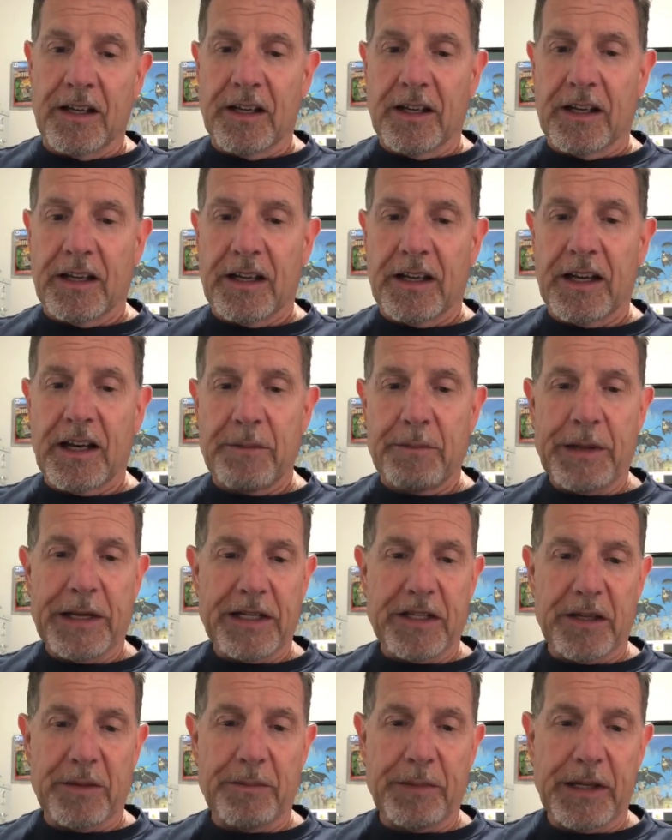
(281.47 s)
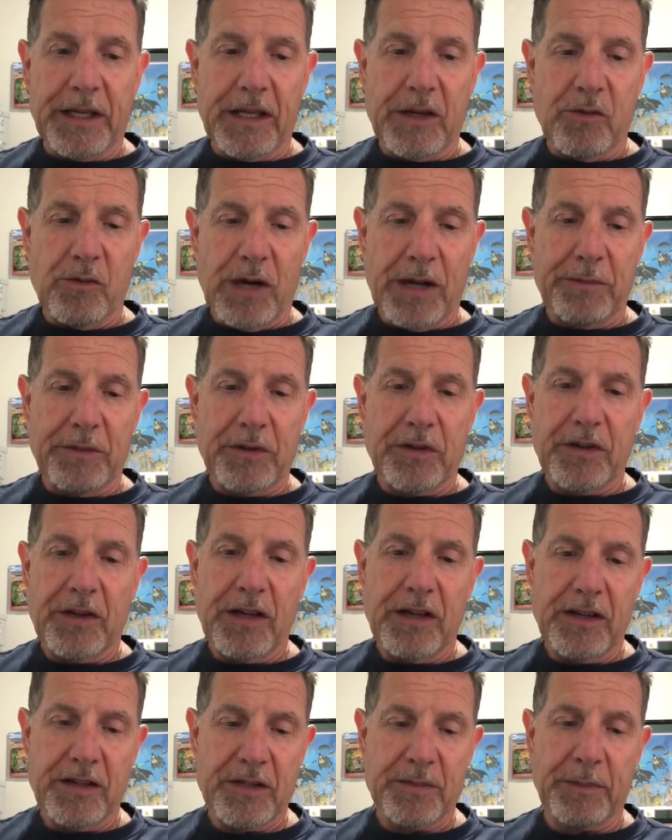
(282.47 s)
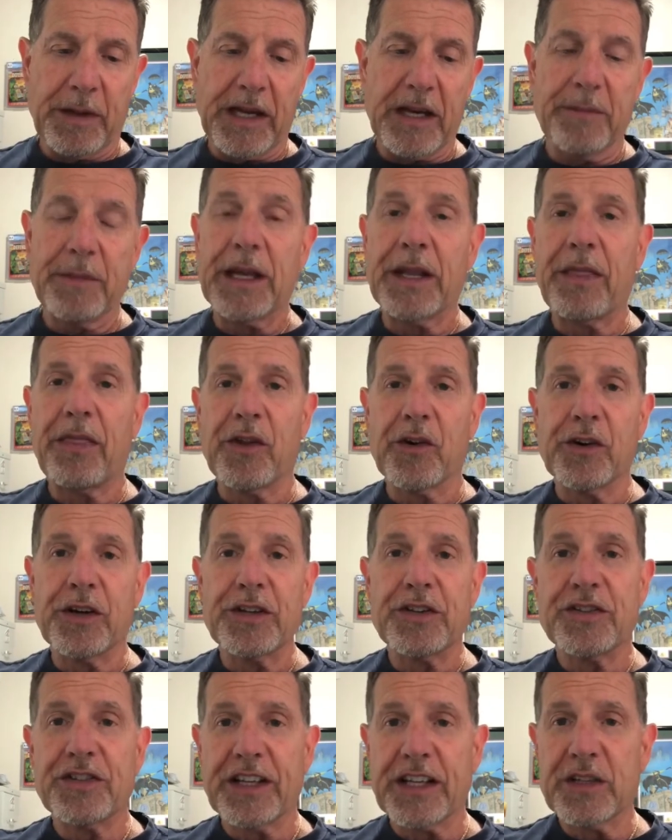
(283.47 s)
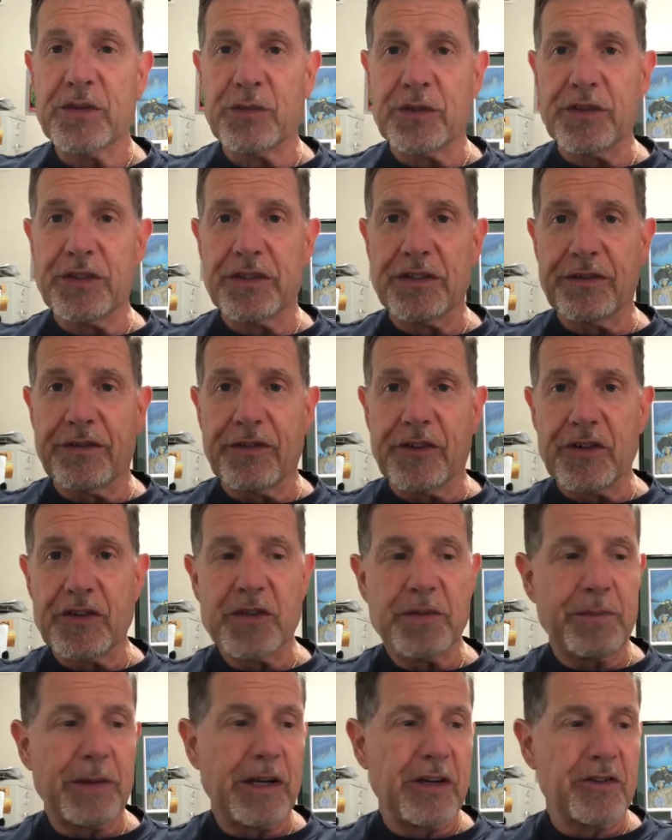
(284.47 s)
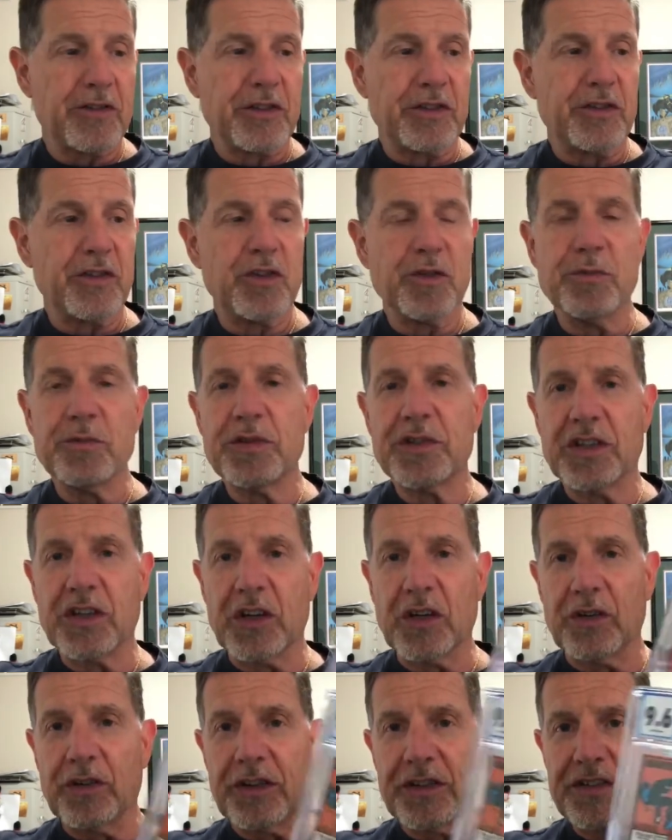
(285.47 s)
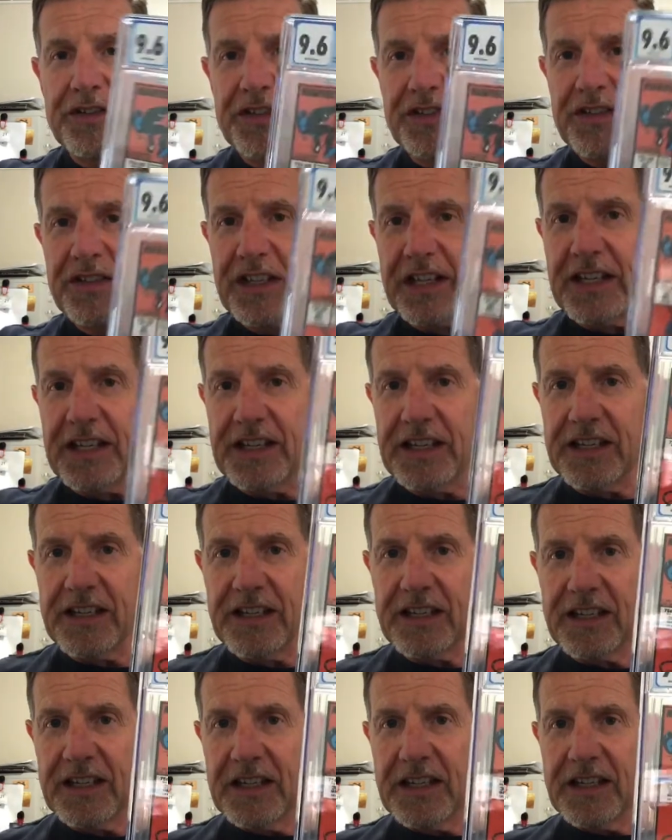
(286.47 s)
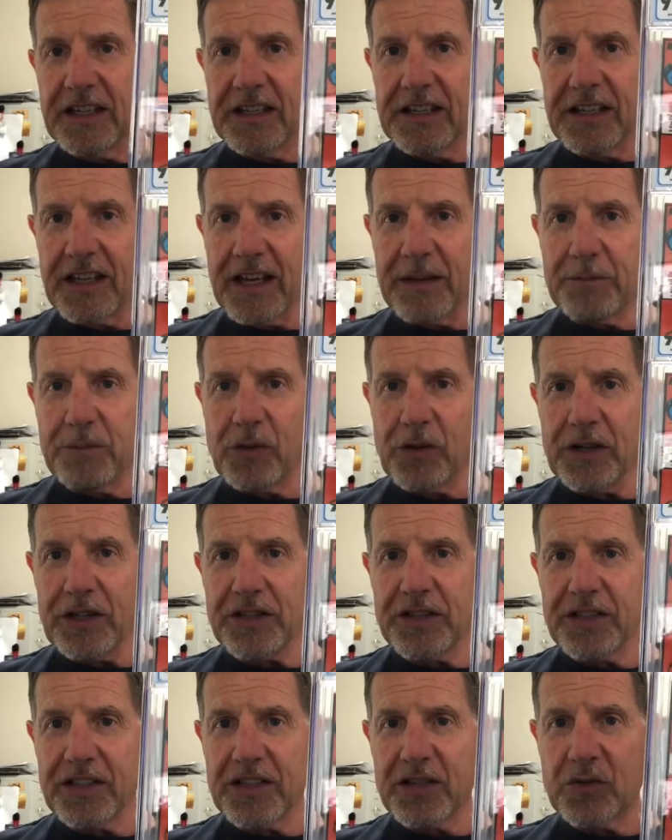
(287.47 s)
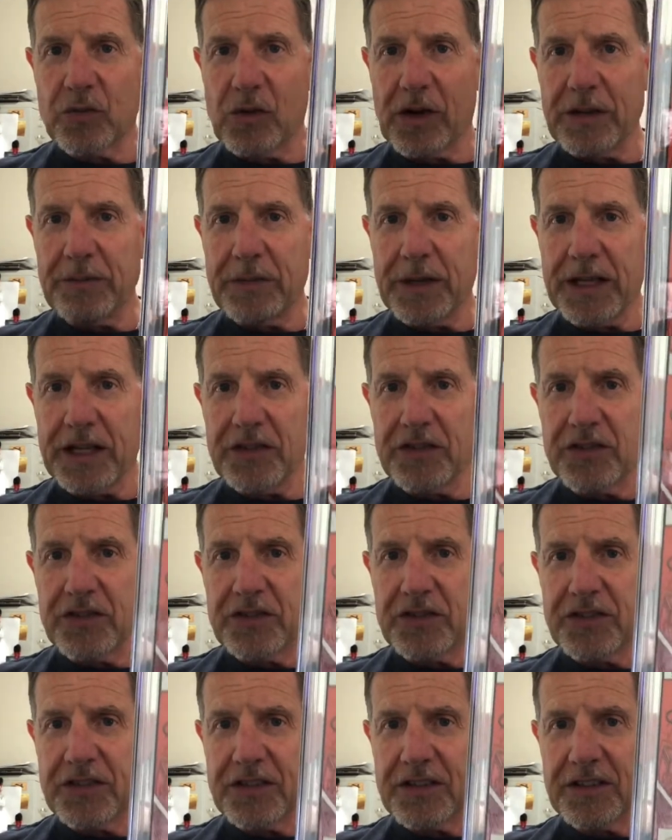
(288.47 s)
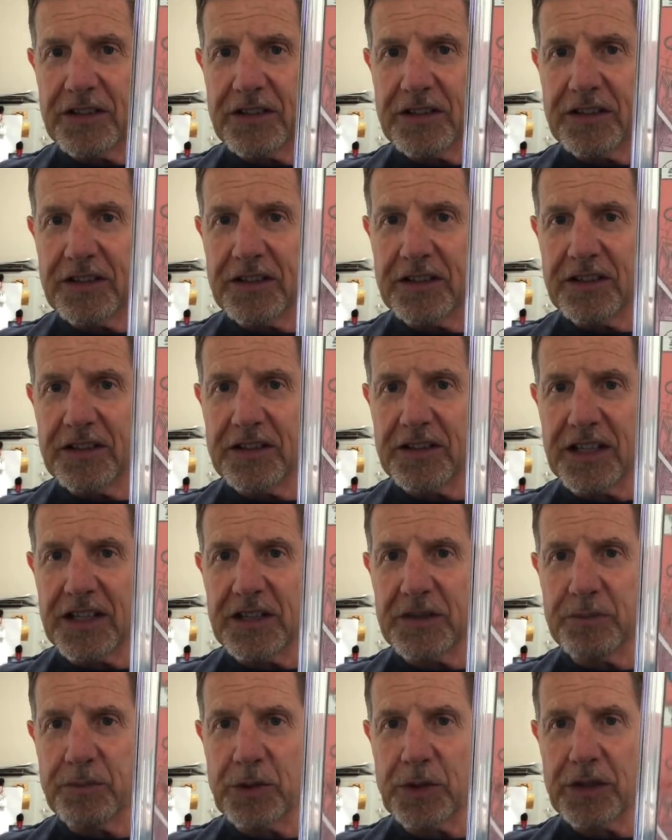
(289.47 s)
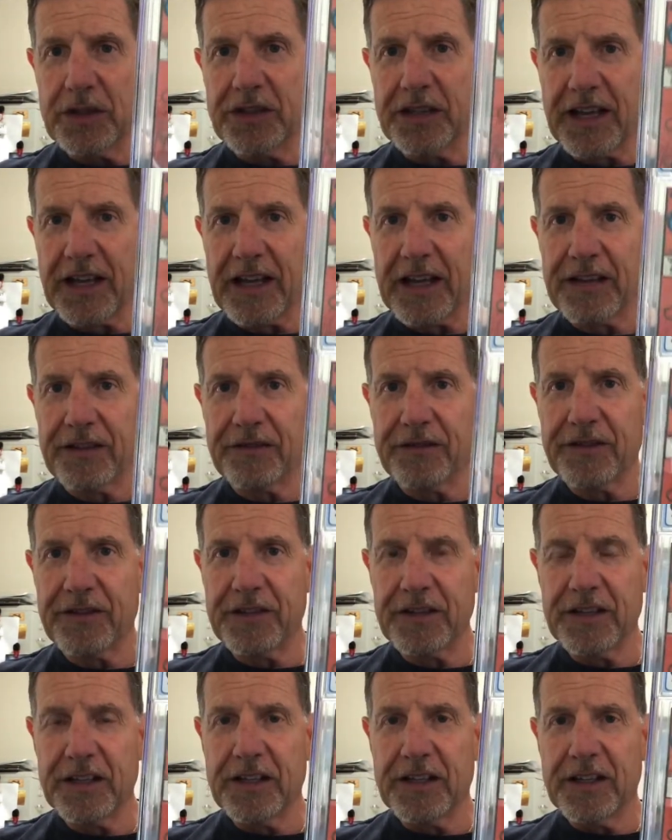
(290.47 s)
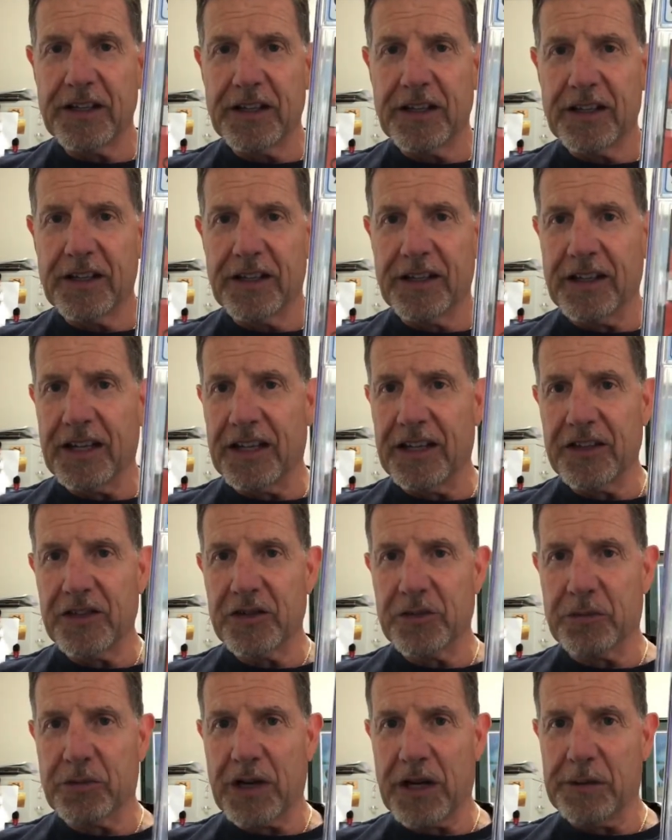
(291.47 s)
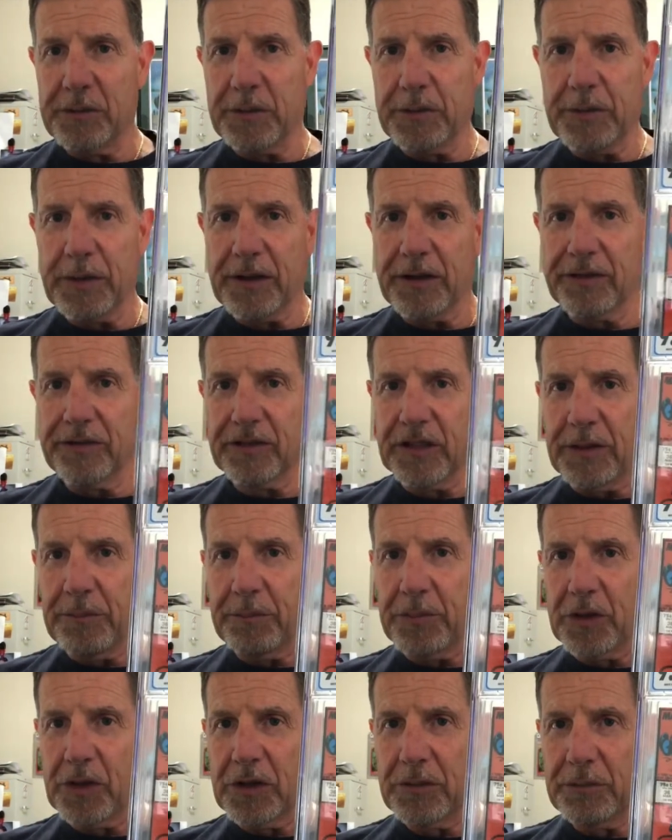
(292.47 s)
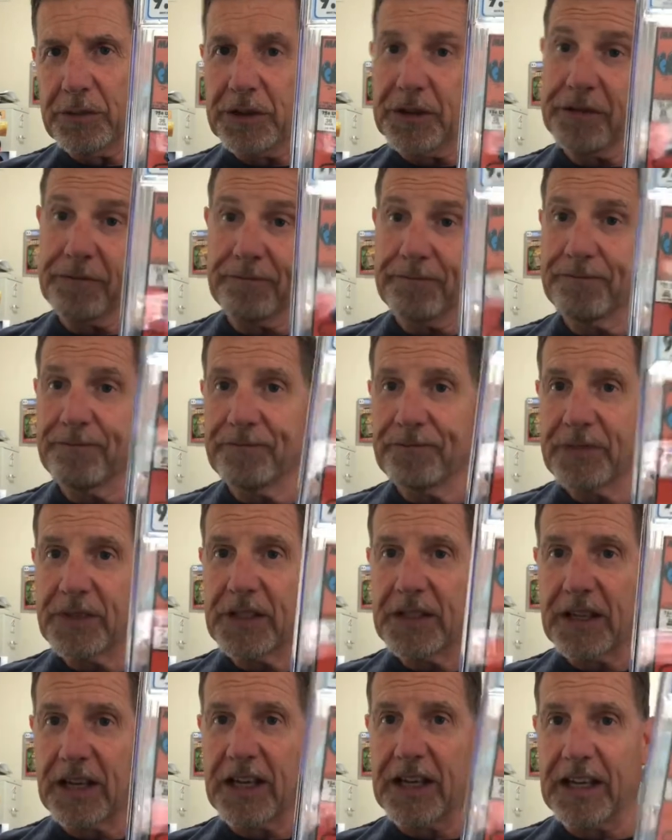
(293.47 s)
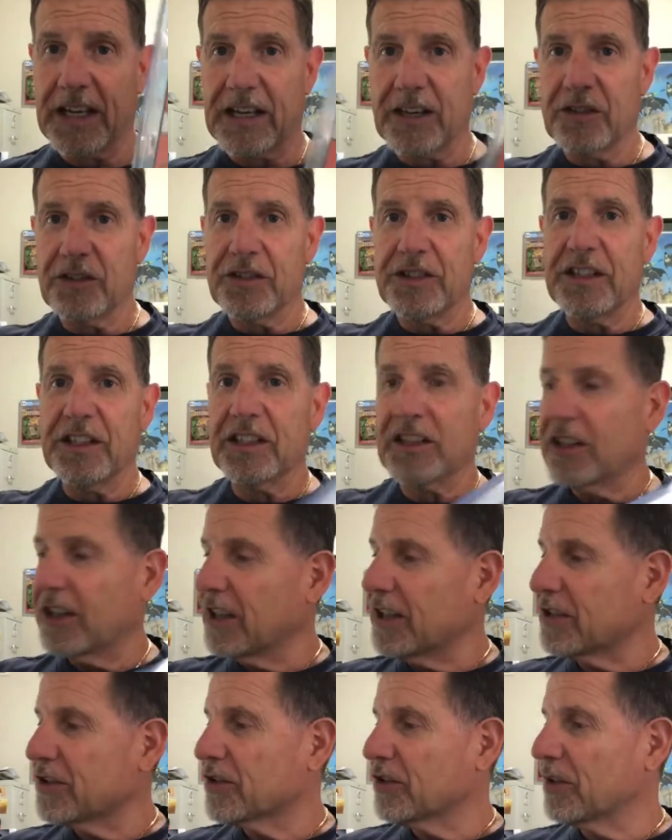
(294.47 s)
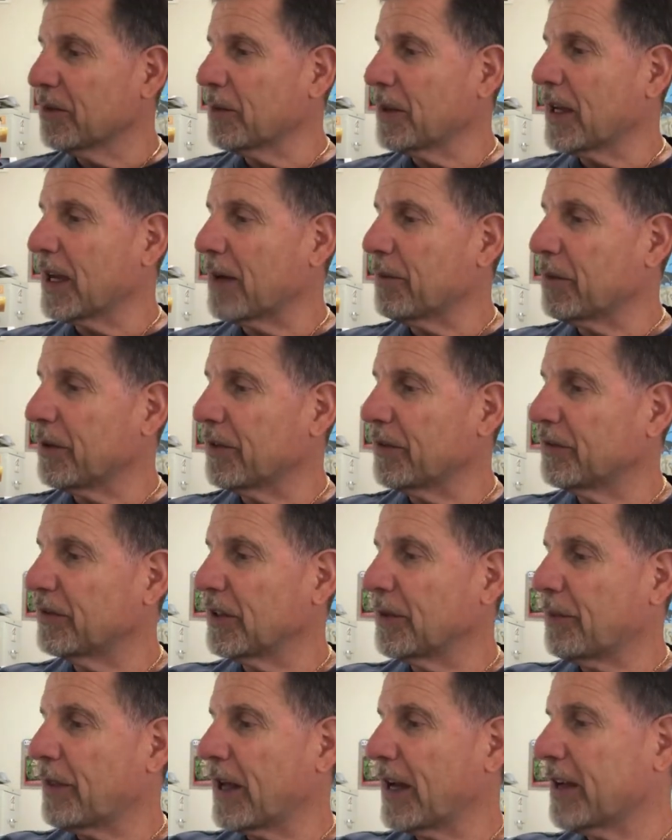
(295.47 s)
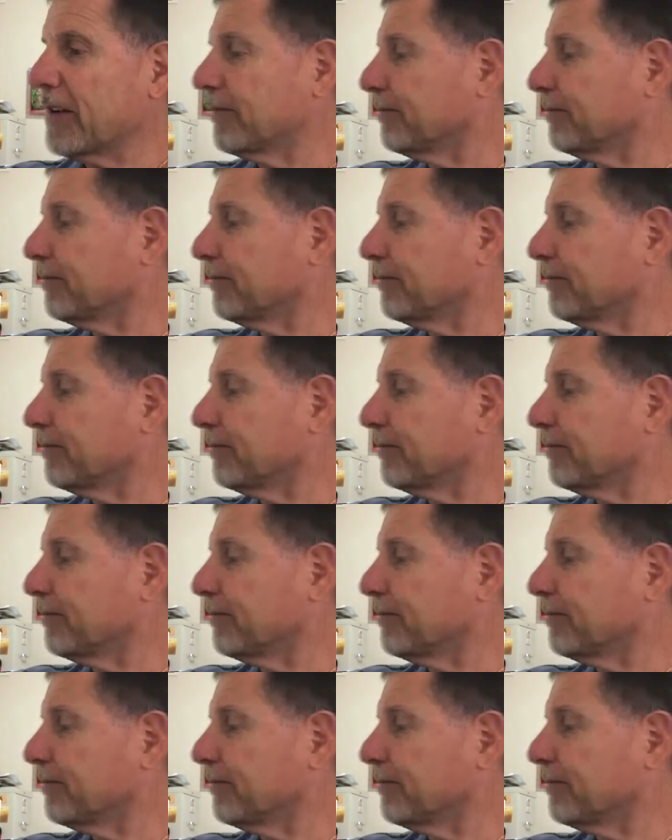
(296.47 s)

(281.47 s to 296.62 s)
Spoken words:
And I picked up a Web of Spider-Man 36, which is the first appearance of Tombstone. This is a 9.6 white pages. Nice book to have. Again, this will probably be a flip book, but I got a good deal on it, so I'll be happy to flip that.